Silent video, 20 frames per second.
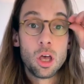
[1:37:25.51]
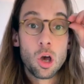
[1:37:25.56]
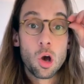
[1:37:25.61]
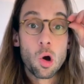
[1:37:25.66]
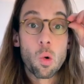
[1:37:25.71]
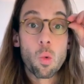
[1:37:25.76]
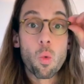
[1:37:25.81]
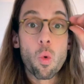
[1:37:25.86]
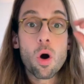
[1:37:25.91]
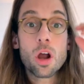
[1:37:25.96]

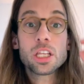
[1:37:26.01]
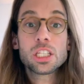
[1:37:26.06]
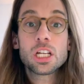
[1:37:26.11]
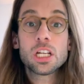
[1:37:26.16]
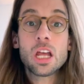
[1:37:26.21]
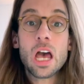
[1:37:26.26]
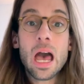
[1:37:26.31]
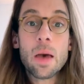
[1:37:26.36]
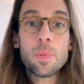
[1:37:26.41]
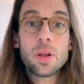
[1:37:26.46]
What is
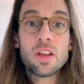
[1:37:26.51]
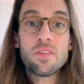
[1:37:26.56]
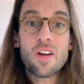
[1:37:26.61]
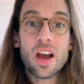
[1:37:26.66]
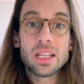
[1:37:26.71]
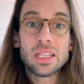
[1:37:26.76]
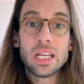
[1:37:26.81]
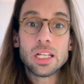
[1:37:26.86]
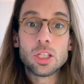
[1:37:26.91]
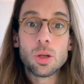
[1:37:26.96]
going to happen if
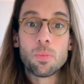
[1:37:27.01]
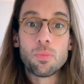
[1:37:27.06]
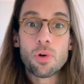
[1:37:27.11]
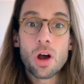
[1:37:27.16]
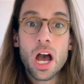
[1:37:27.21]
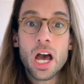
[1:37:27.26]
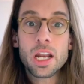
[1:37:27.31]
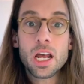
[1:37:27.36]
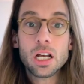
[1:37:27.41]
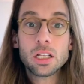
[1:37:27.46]
I take the
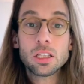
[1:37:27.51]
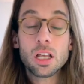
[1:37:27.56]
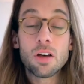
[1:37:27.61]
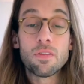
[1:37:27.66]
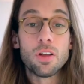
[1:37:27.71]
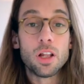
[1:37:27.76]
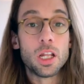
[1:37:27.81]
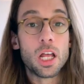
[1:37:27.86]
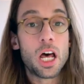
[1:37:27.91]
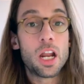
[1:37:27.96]
product of
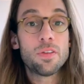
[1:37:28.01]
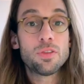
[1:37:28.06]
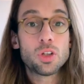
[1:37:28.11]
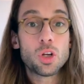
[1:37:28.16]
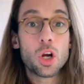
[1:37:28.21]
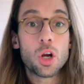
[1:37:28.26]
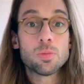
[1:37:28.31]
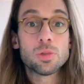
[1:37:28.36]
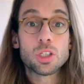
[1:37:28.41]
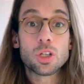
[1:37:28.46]
a lot of
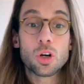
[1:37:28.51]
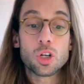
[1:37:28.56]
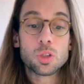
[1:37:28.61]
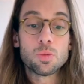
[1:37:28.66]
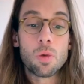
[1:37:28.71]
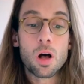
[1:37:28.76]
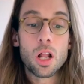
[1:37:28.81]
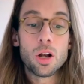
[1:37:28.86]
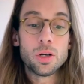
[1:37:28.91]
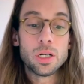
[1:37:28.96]
terms that are
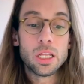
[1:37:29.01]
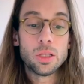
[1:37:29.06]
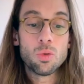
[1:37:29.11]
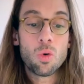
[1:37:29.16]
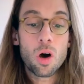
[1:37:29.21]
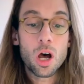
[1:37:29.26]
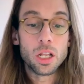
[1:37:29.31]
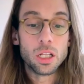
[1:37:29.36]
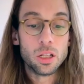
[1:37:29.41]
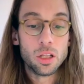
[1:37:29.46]
smaller than
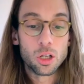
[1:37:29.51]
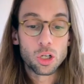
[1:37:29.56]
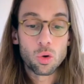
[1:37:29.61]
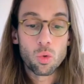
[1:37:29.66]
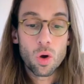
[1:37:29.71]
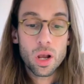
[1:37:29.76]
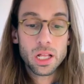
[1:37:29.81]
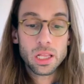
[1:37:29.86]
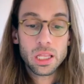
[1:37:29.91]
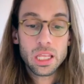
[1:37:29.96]
1?
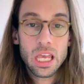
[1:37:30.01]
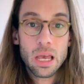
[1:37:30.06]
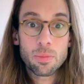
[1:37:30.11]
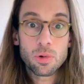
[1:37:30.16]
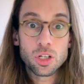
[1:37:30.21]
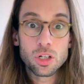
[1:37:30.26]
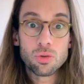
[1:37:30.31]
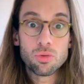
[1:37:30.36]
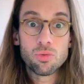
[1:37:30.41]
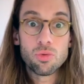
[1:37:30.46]
Quickly, I'm
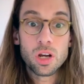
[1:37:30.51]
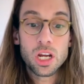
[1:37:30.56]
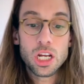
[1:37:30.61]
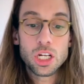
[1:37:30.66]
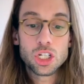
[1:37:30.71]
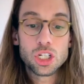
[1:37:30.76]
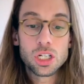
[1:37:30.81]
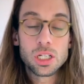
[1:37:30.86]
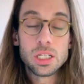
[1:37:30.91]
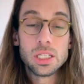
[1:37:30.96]
going to
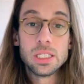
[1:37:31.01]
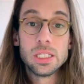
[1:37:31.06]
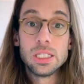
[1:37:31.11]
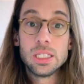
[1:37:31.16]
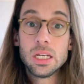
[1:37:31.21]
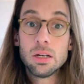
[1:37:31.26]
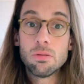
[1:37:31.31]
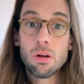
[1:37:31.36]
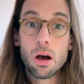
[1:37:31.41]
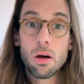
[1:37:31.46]
reach
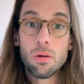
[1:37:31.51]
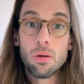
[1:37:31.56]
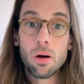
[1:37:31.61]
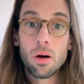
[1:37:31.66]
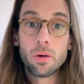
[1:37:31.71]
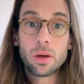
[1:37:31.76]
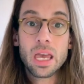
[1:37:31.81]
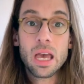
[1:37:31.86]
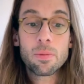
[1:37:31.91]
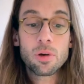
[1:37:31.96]
0.
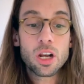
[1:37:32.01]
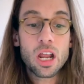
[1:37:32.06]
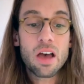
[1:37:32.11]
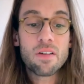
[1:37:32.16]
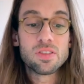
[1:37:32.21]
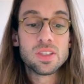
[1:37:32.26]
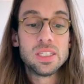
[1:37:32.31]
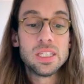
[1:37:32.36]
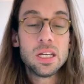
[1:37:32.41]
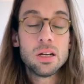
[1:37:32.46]
Okay, I'm going to
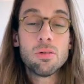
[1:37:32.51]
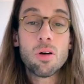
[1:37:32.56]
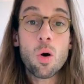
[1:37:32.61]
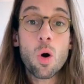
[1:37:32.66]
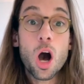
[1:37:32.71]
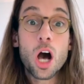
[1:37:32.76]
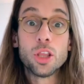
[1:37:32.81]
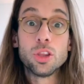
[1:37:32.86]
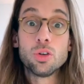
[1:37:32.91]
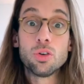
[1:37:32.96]
have 0
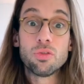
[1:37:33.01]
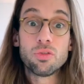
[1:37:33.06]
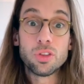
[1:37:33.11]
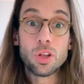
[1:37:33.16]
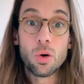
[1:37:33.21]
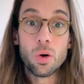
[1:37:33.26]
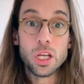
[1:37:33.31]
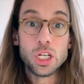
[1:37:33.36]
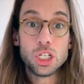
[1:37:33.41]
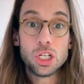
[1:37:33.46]

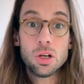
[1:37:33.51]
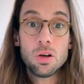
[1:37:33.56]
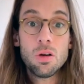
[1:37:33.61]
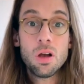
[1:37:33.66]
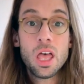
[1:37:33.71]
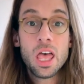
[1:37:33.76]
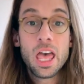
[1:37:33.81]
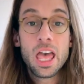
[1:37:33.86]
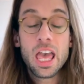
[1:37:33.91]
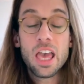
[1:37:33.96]
underflow
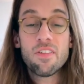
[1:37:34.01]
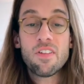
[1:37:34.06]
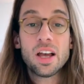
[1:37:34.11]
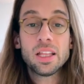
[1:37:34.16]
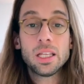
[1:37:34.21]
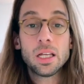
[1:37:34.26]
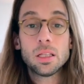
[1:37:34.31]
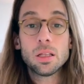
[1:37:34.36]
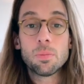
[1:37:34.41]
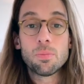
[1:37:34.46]
issue if I
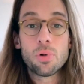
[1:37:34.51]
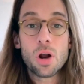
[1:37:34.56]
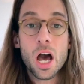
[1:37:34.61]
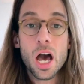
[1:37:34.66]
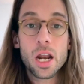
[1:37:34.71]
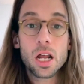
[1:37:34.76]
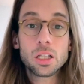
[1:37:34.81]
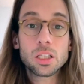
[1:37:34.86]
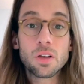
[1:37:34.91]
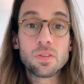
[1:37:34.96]
take the
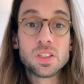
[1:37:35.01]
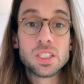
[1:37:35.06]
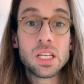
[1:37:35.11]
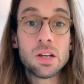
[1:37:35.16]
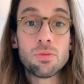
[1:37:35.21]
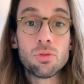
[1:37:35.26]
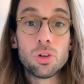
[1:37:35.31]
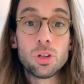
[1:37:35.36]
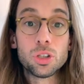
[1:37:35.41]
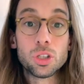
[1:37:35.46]
product of
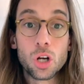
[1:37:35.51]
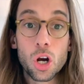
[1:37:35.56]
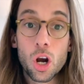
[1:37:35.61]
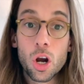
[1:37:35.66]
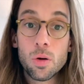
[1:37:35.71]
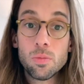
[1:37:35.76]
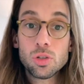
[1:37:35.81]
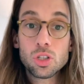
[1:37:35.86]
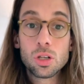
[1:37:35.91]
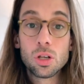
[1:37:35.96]
several
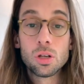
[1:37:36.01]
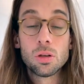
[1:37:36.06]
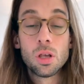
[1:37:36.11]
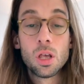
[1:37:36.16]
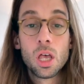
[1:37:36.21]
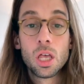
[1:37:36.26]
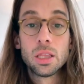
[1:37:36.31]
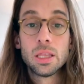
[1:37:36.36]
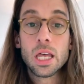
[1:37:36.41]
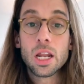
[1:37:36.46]
terms
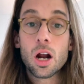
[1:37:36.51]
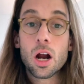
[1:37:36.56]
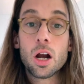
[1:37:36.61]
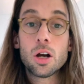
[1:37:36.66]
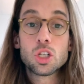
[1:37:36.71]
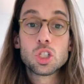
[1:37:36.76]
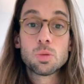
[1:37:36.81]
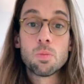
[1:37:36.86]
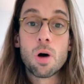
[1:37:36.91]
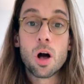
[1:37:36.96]
that
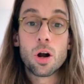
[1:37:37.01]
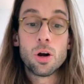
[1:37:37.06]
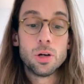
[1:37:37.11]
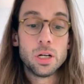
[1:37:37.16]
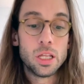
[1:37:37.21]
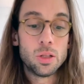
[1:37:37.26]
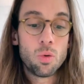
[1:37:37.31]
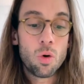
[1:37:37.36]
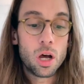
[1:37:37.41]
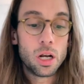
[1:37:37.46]
are smaller
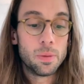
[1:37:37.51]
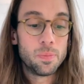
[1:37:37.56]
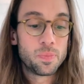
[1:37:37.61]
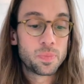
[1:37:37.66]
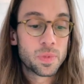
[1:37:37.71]
than 1.